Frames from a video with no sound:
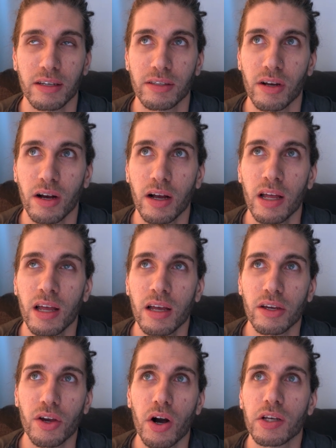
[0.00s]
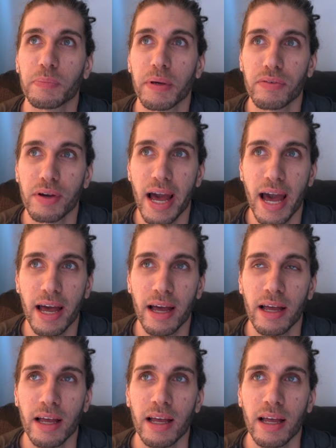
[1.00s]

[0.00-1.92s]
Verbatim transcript: I start gasping for air.